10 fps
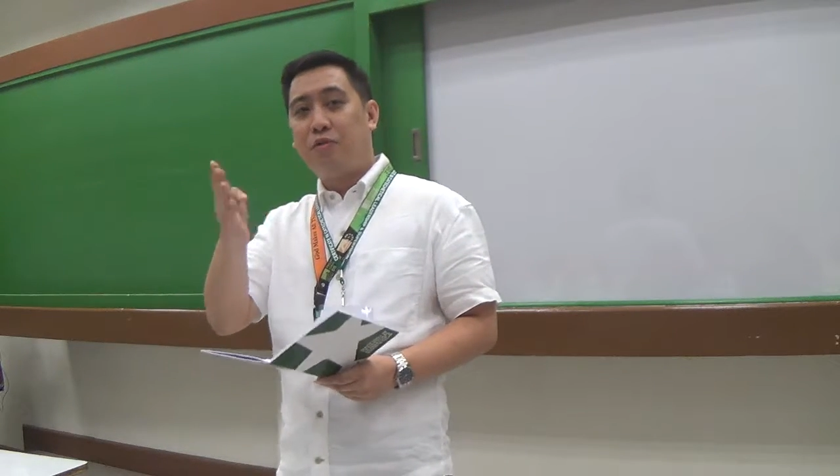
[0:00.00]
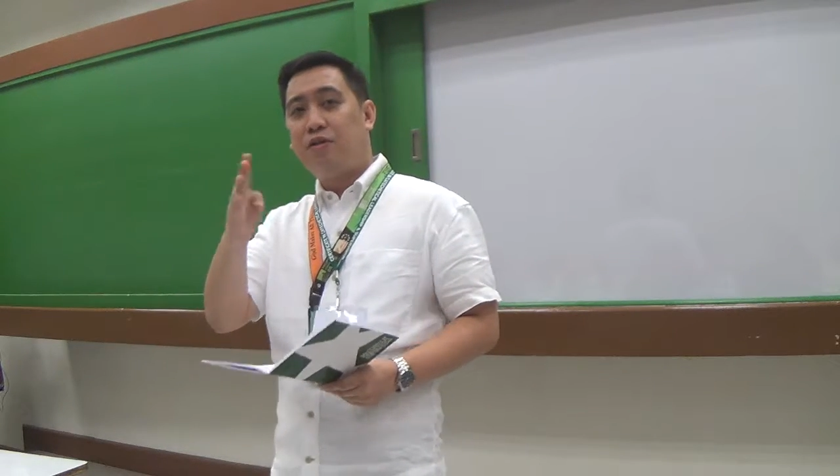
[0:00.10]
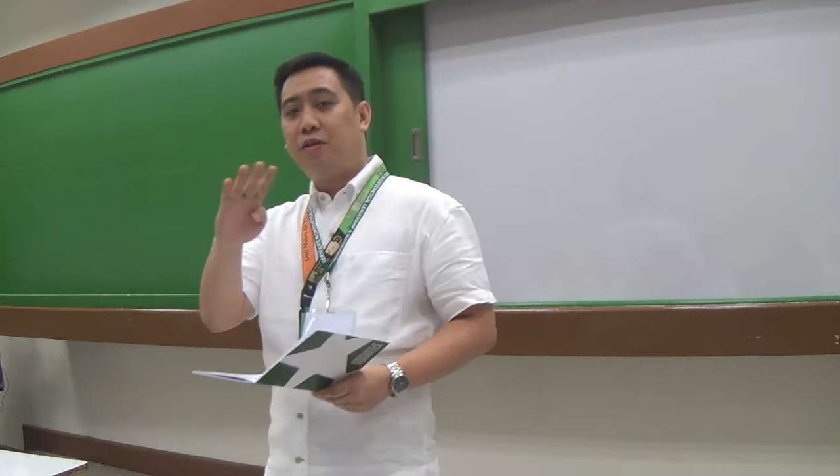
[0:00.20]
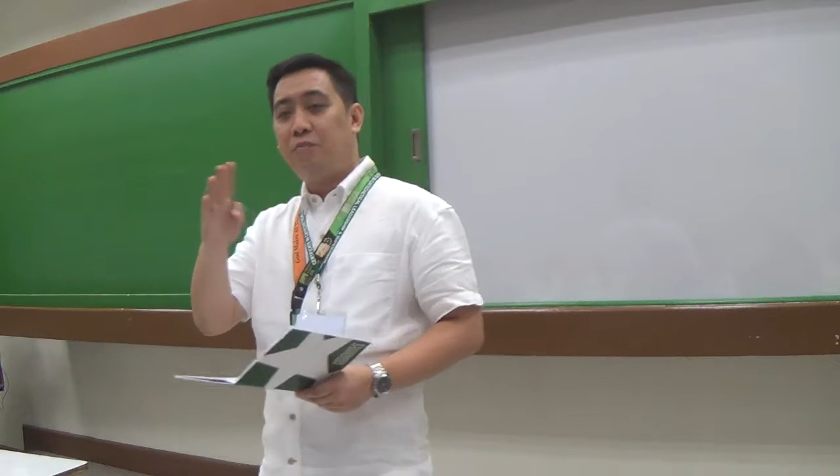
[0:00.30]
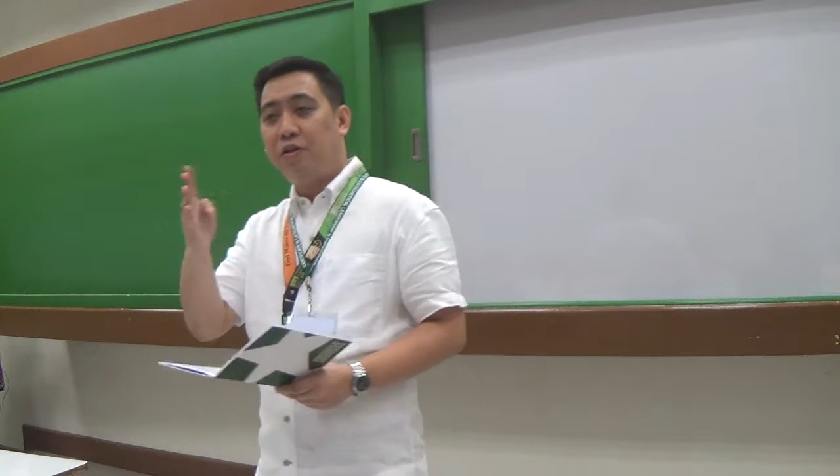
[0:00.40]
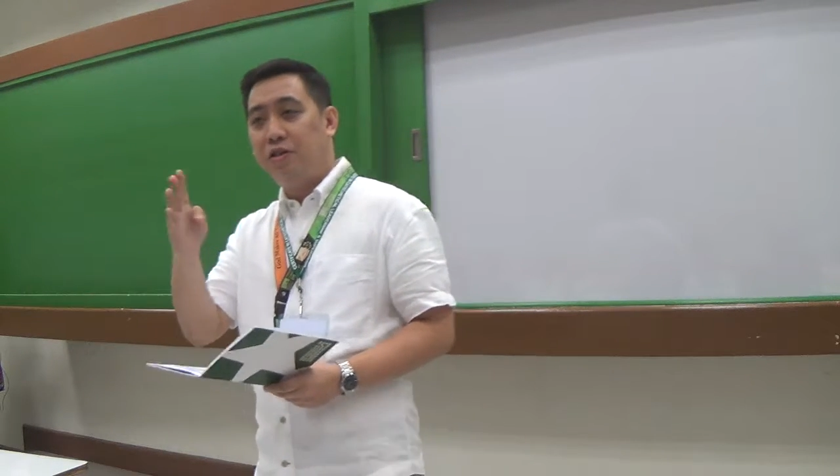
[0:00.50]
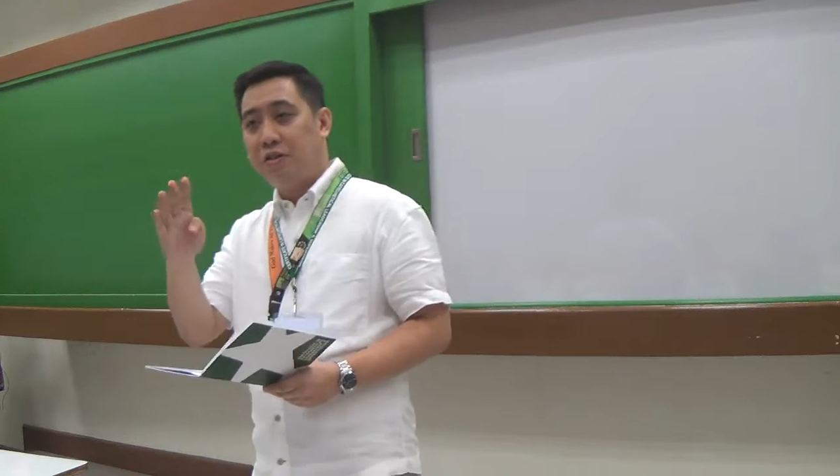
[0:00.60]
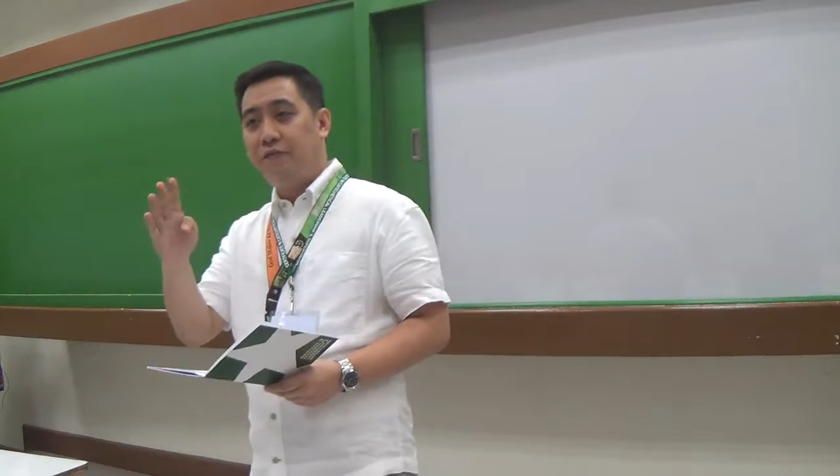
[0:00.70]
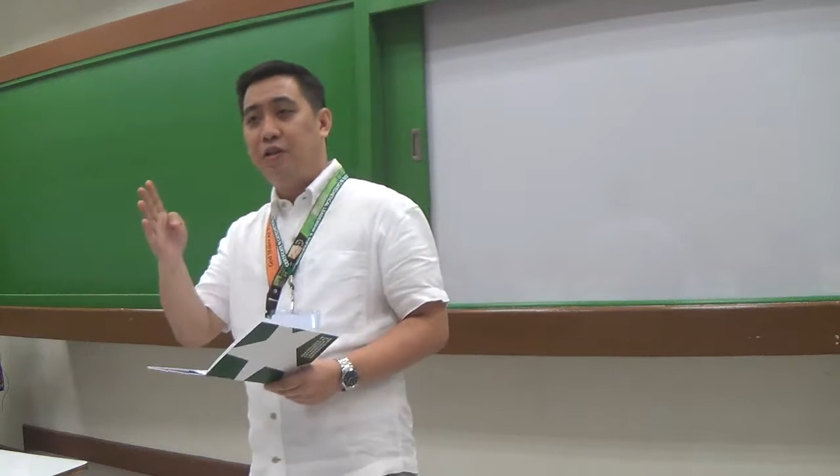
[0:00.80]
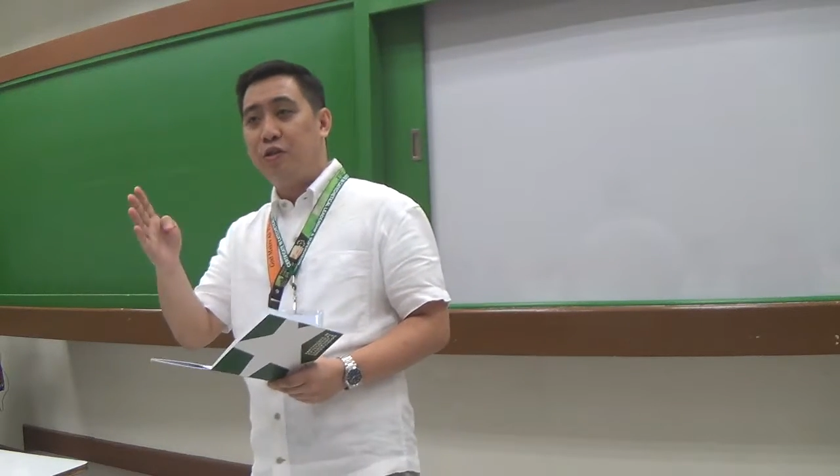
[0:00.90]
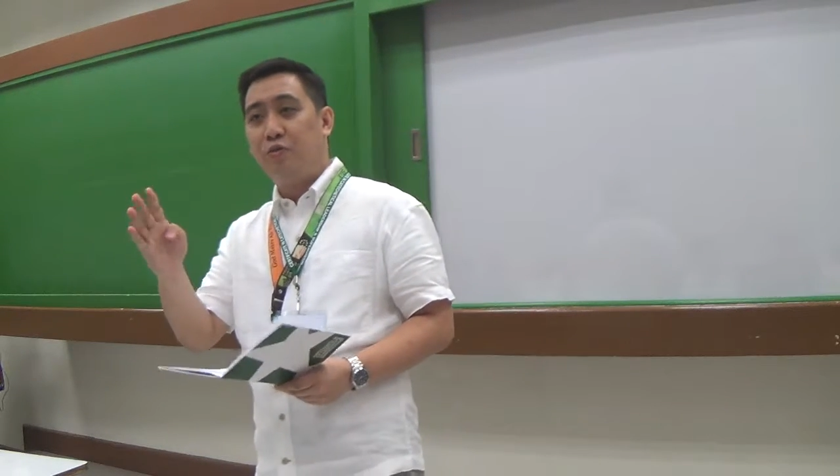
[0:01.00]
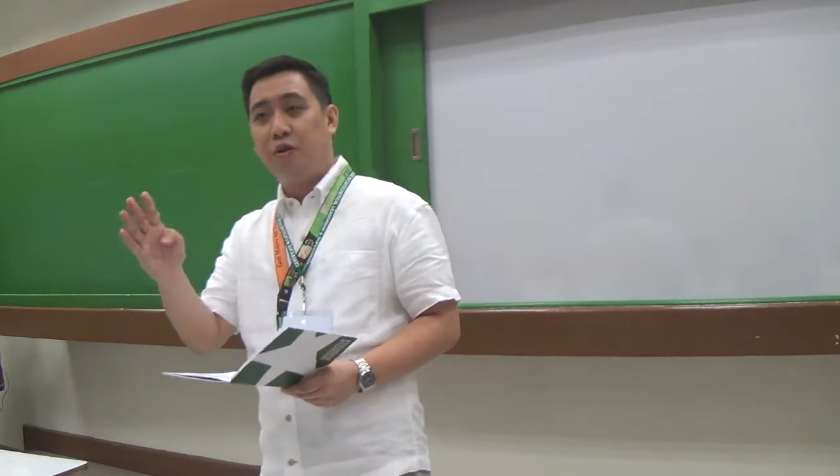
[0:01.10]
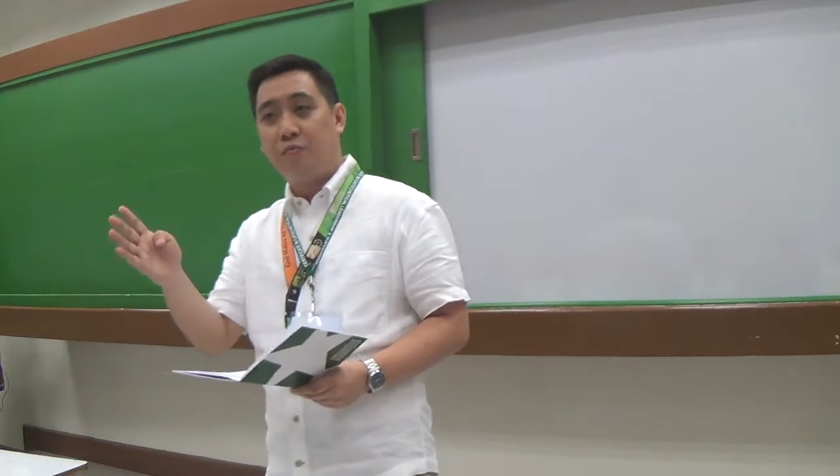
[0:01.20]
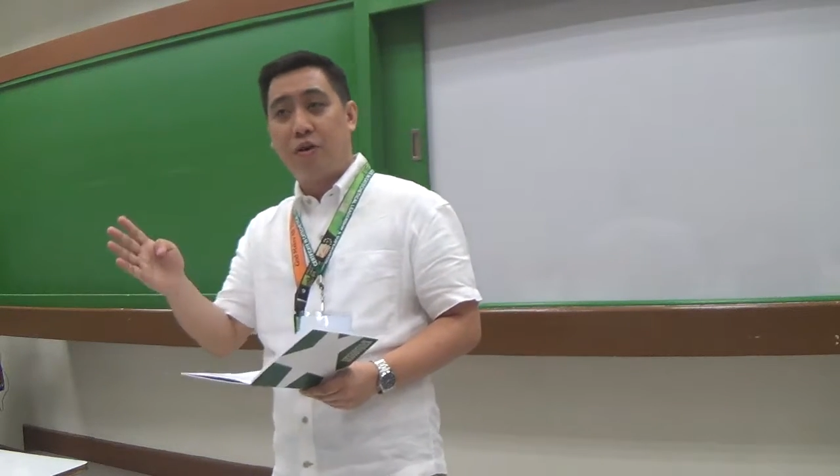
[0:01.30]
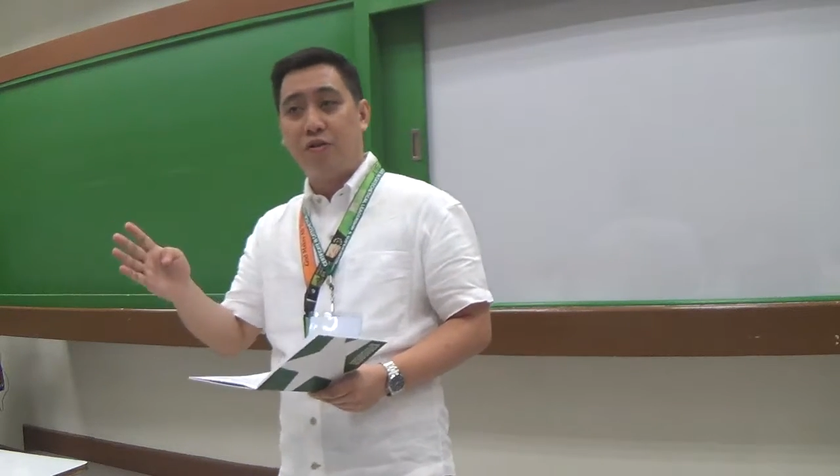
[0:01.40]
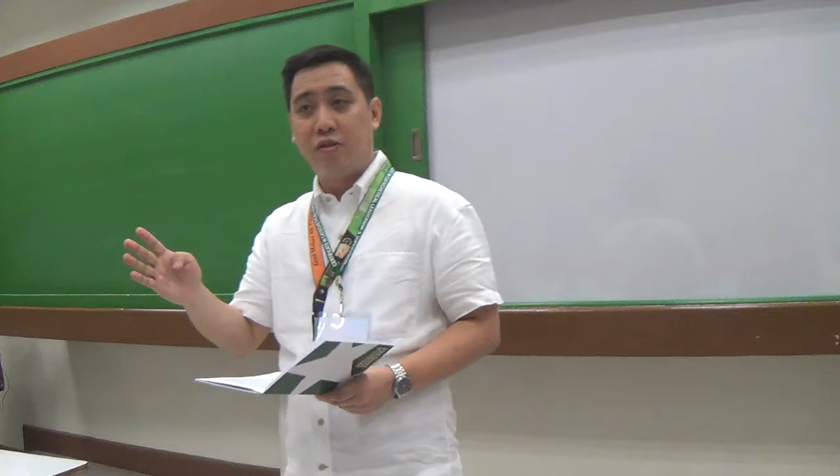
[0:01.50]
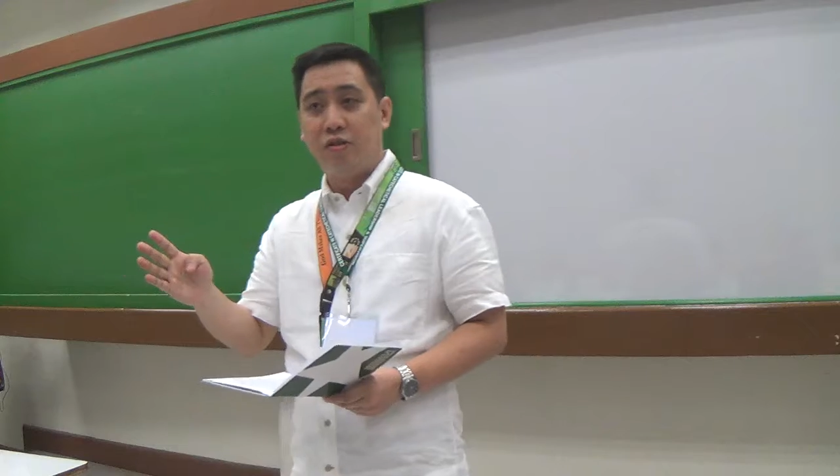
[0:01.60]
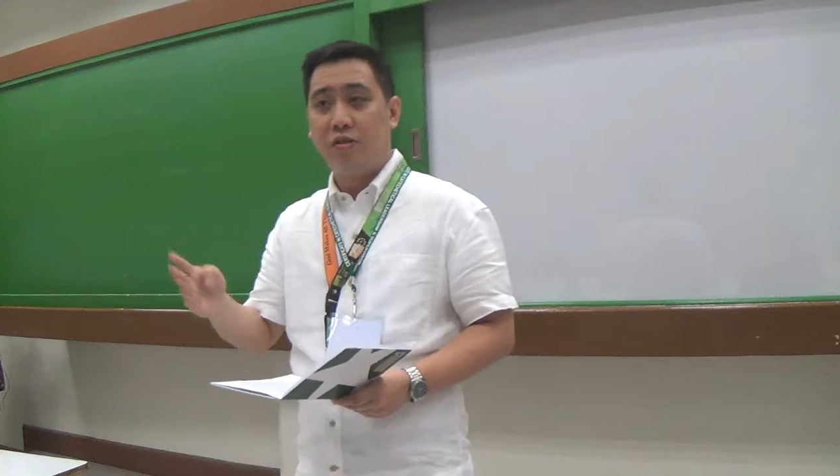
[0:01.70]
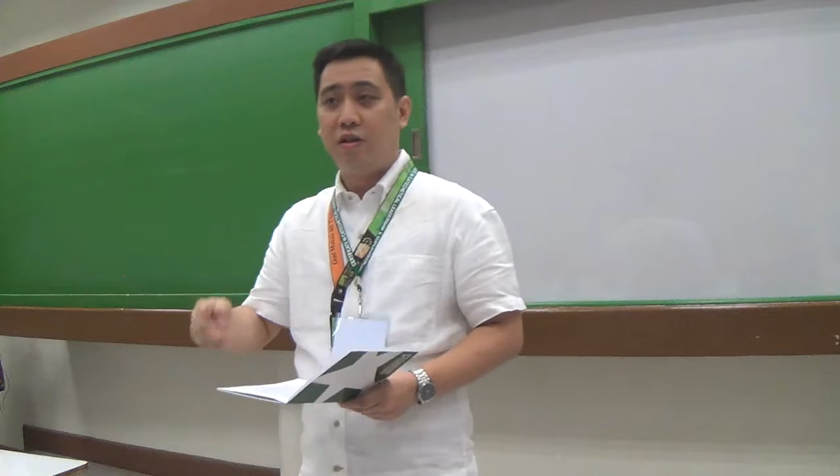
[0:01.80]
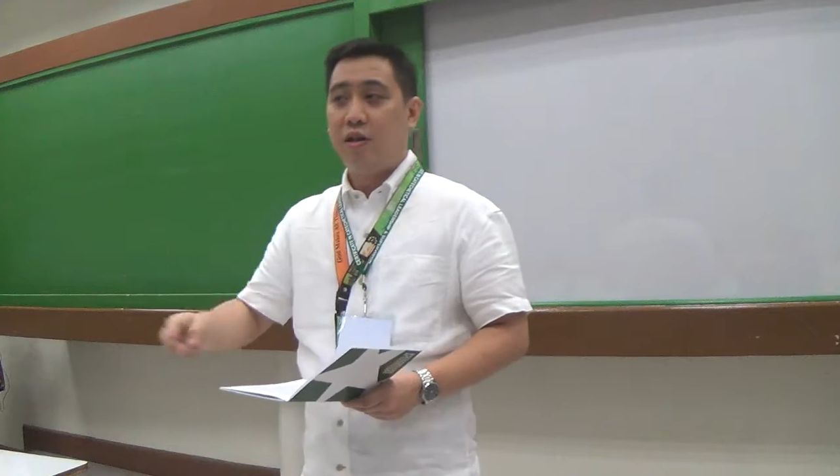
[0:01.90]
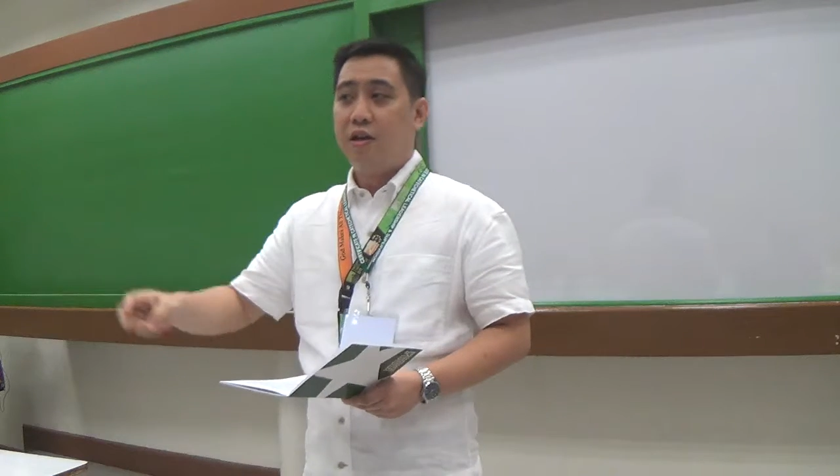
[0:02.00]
dun sa appreciative inquiry process,